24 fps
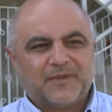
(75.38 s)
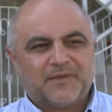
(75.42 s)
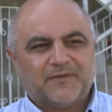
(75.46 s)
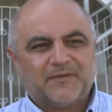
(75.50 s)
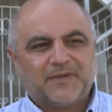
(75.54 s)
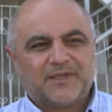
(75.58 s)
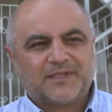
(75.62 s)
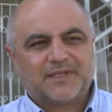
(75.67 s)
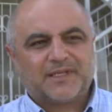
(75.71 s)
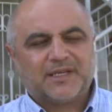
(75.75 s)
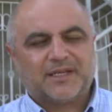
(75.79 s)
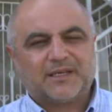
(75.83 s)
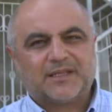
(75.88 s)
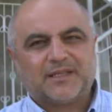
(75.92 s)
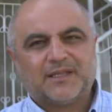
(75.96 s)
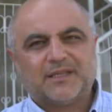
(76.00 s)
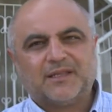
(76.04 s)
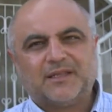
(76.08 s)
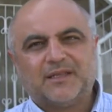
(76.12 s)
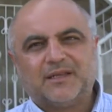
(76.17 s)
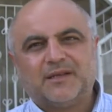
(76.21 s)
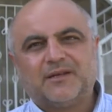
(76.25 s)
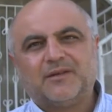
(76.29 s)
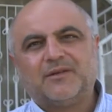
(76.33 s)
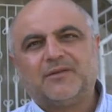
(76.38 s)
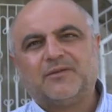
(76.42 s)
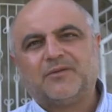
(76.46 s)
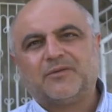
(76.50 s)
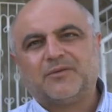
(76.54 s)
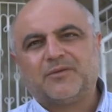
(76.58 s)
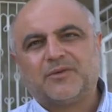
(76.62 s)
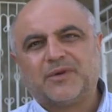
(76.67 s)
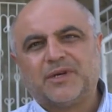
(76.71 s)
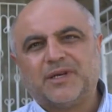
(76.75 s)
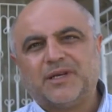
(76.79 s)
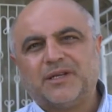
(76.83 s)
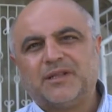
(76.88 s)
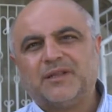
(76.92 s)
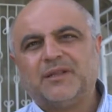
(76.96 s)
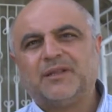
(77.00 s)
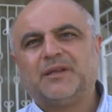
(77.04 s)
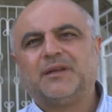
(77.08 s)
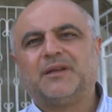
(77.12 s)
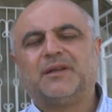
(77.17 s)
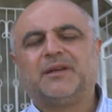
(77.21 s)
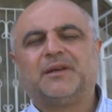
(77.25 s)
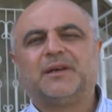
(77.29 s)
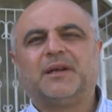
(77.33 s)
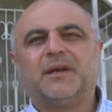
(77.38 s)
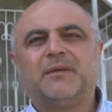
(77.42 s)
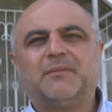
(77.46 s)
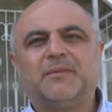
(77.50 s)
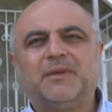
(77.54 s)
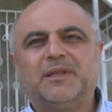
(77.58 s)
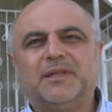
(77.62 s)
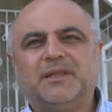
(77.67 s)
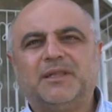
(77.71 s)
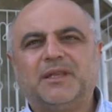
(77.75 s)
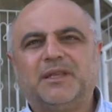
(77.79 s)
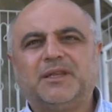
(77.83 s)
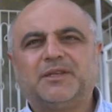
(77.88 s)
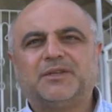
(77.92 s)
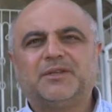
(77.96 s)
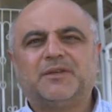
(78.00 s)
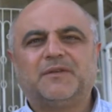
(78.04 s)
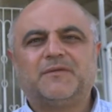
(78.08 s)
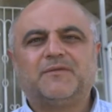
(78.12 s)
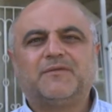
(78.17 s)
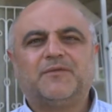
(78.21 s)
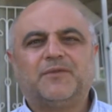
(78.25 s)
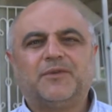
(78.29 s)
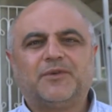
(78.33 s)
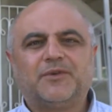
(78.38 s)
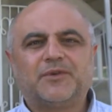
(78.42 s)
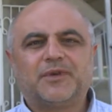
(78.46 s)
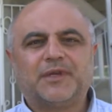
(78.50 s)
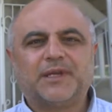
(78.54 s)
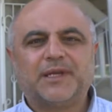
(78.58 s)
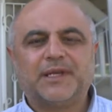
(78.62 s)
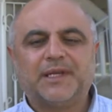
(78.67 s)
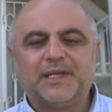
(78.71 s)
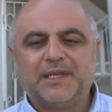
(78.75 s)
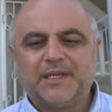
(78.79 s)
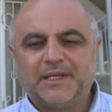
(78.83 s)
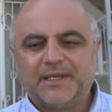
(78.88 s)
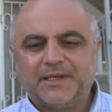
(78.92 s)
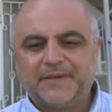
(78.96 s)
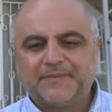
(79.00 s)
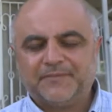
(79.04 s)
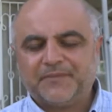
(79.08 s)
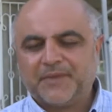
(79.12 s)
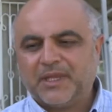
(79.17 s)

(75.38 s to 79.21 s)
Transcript: we started the real rehabilitation work in